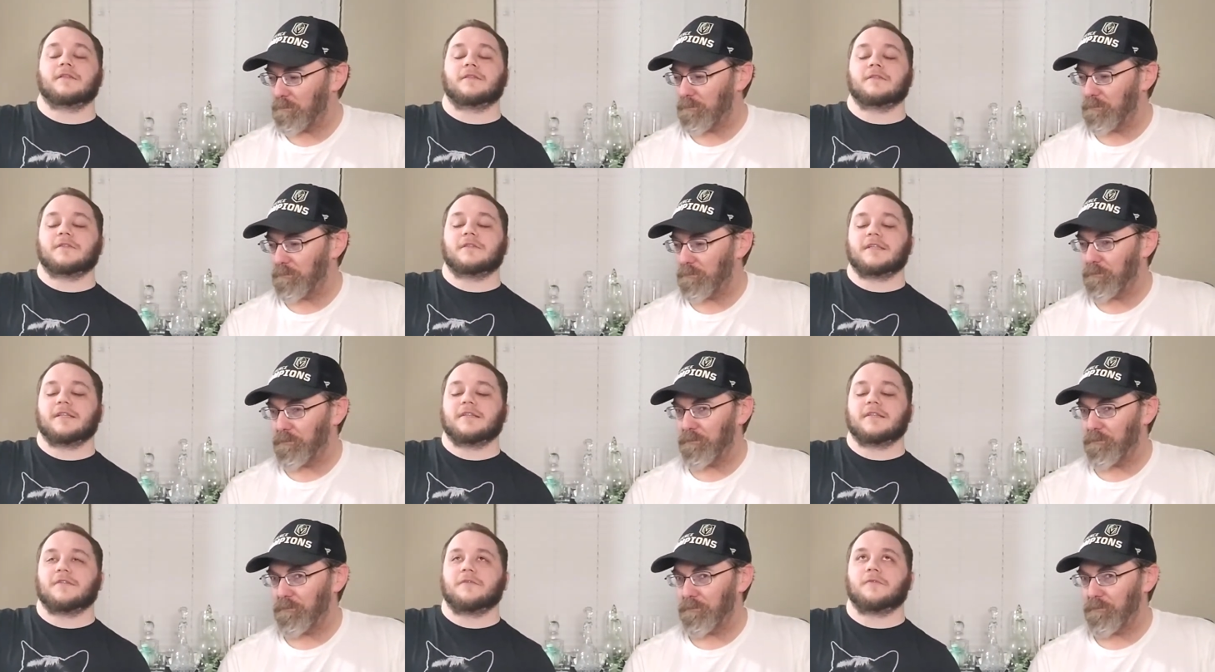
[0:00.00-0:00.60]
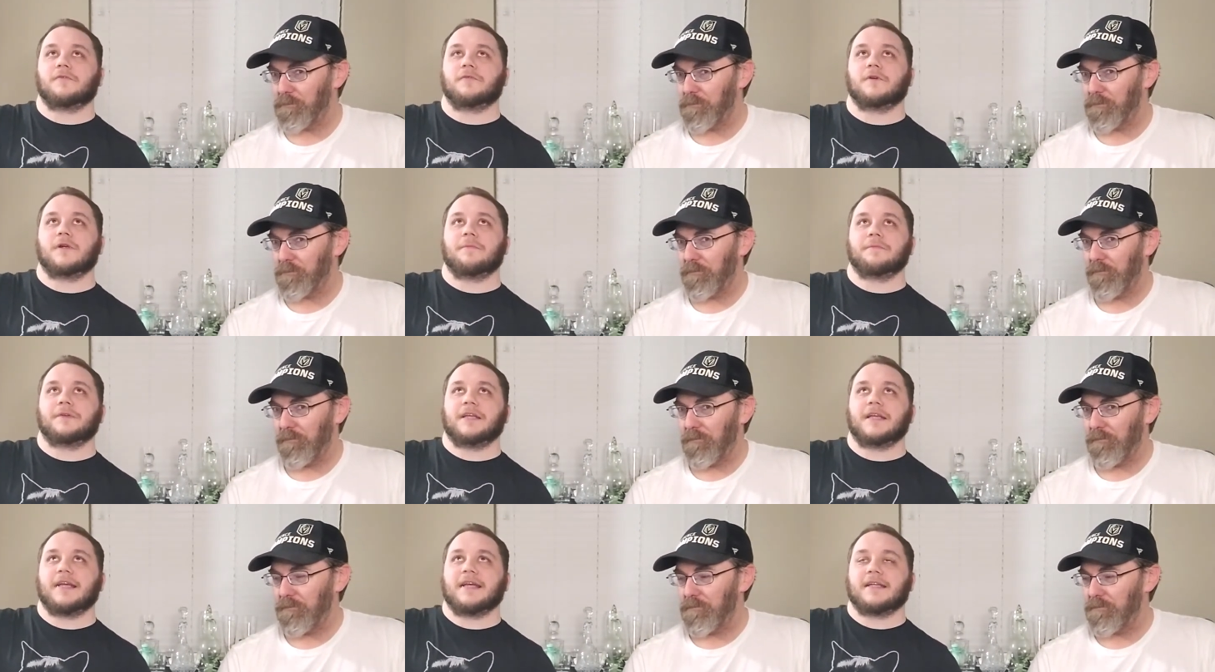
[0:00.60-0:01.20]
Speaker 1: So it says
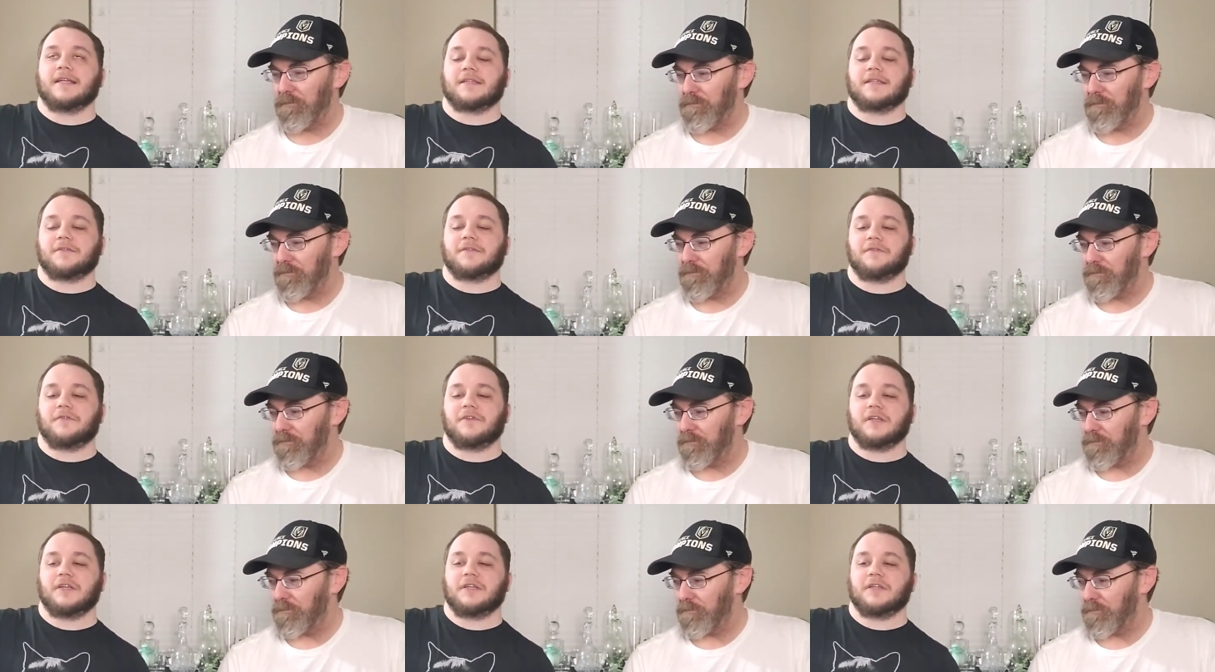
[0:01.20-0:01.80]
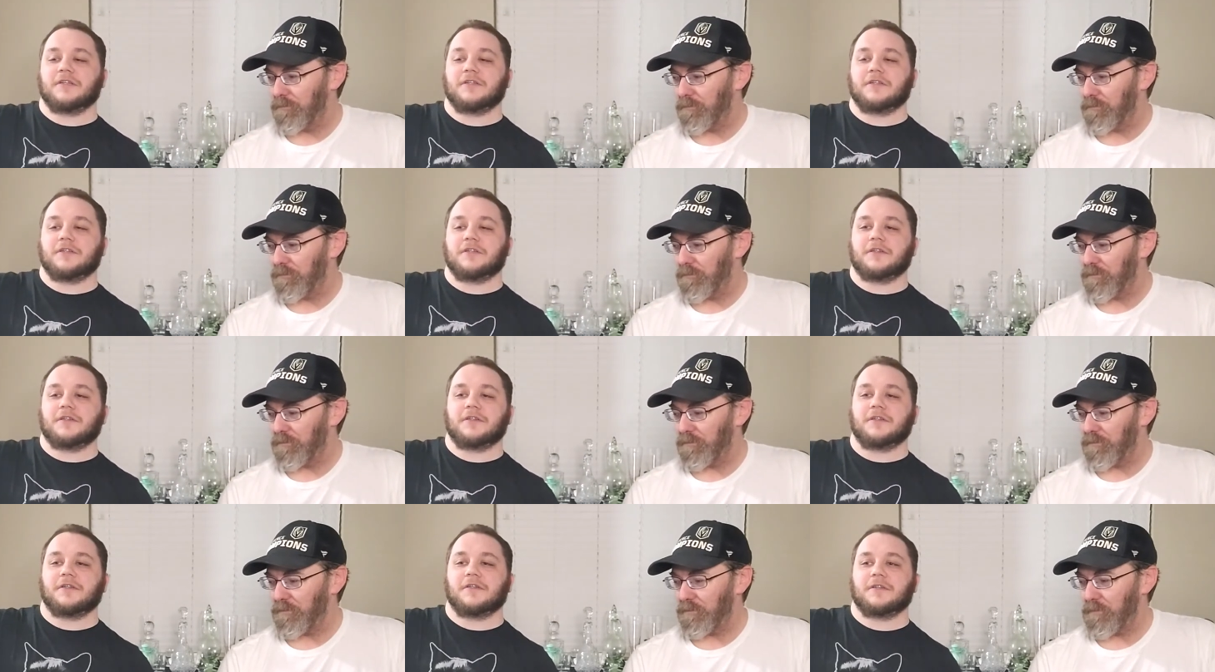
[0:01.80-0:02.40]
a cask
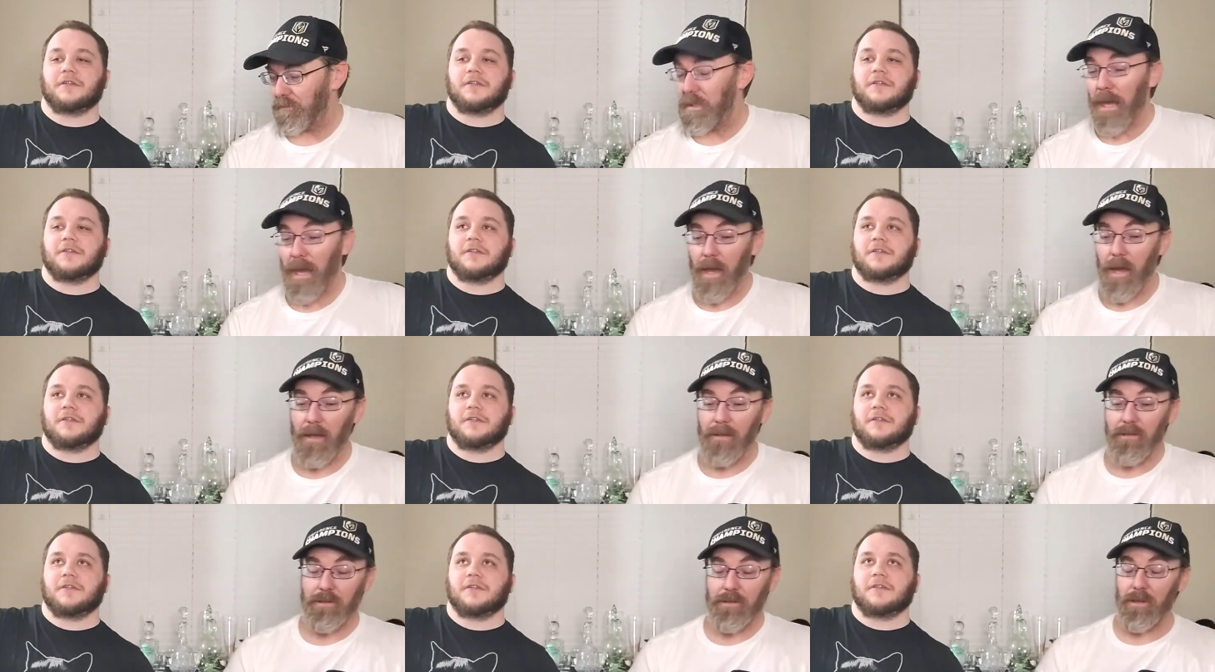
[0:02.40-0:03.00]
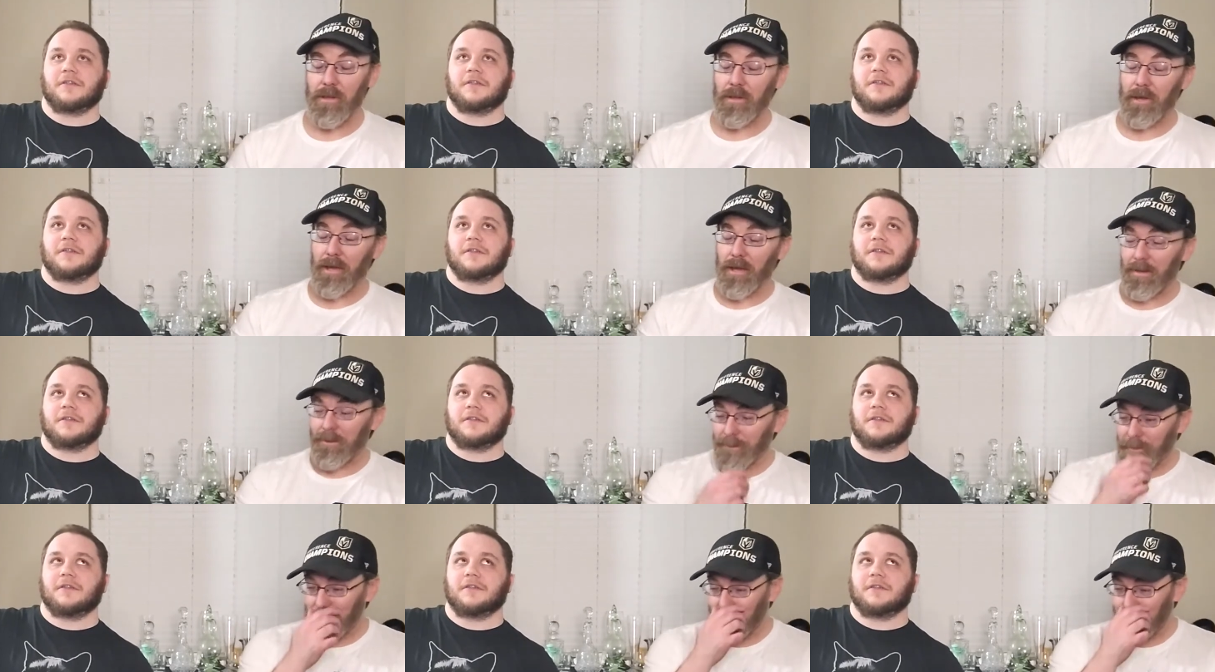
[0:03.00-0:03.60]
finish.
Speaker 2: Yeah, I saw
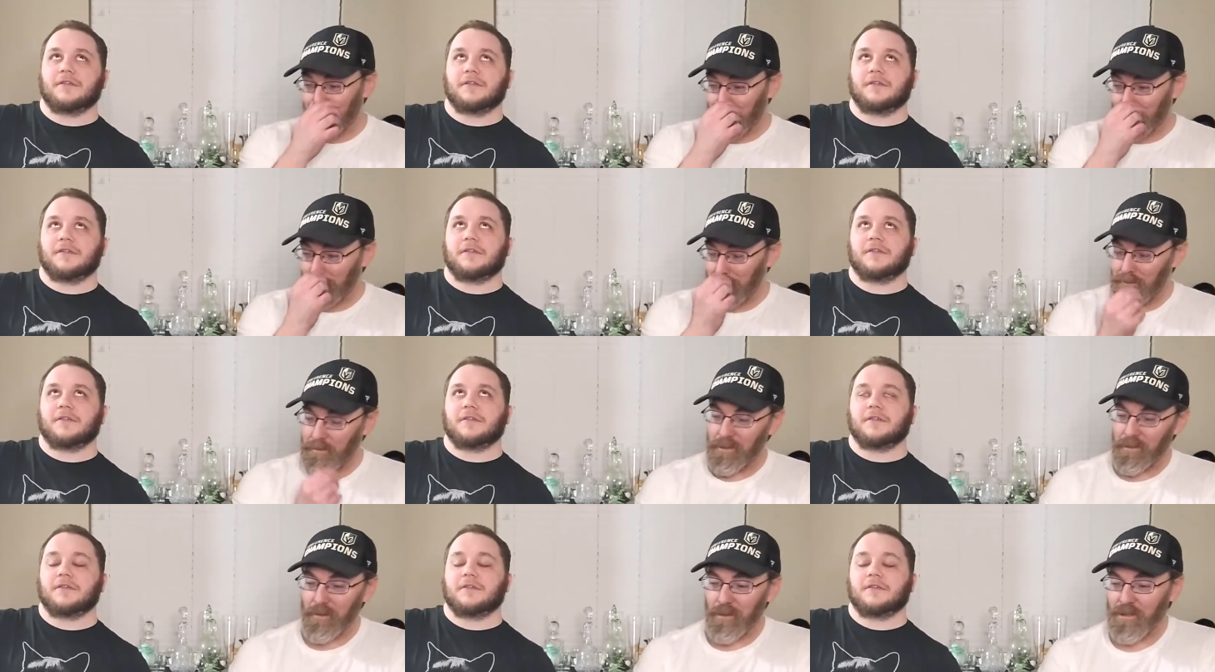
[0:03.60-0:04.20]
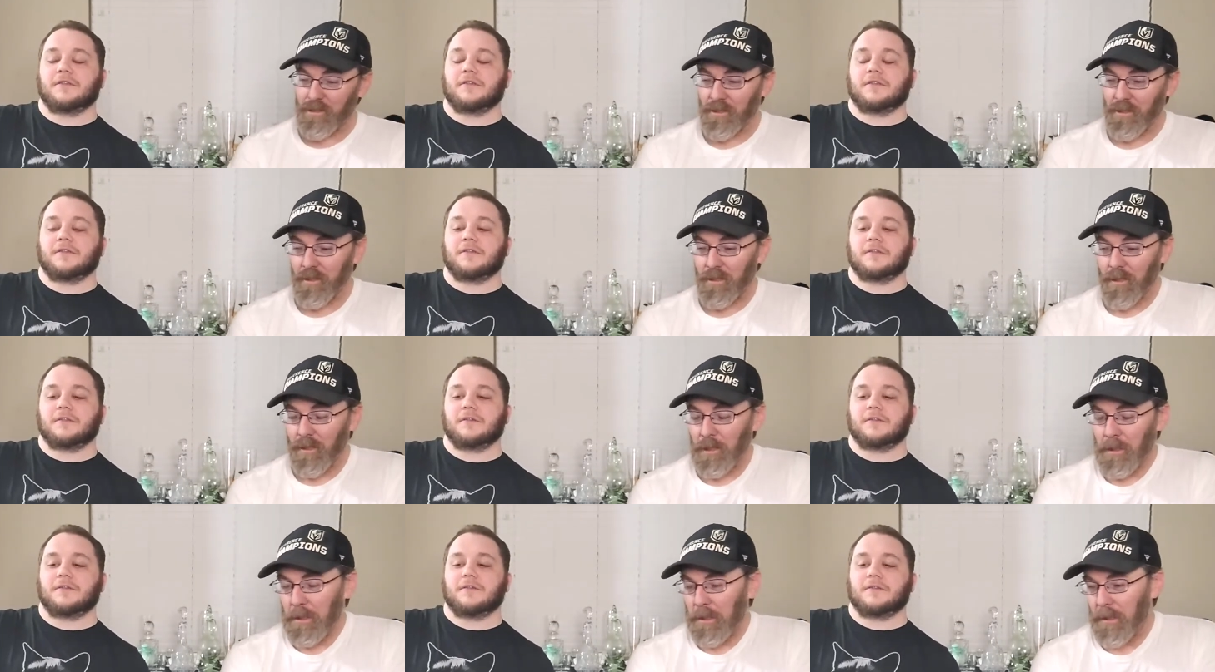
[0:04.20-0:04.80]
that and I was like, oh, interesting.
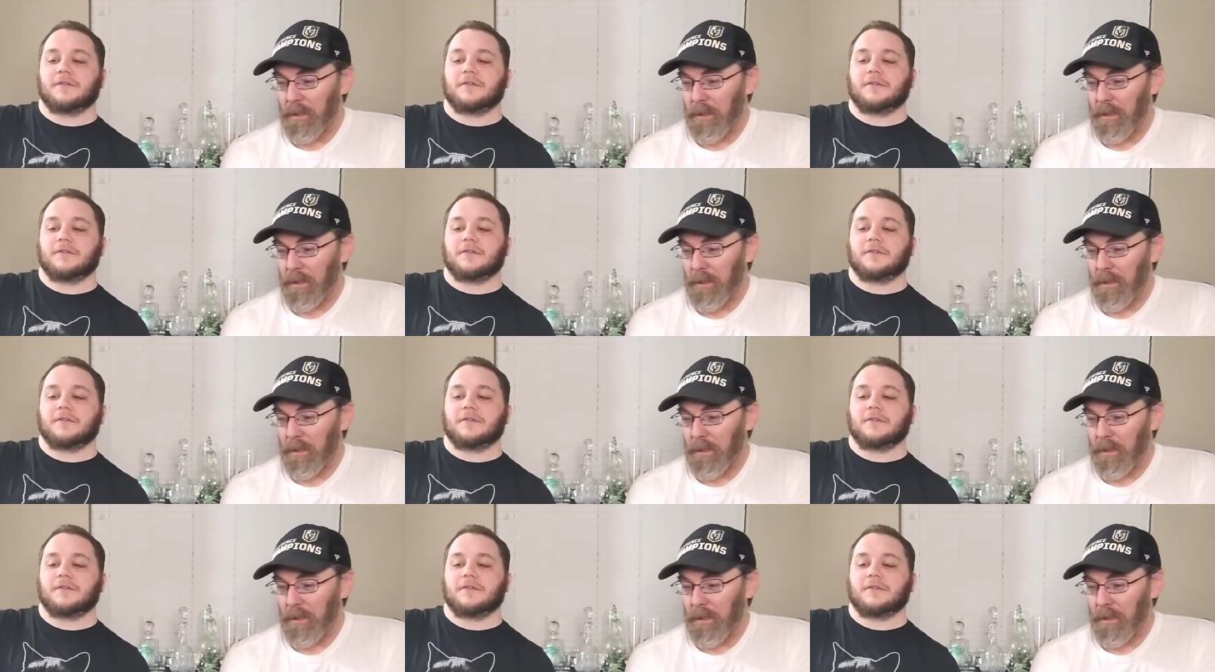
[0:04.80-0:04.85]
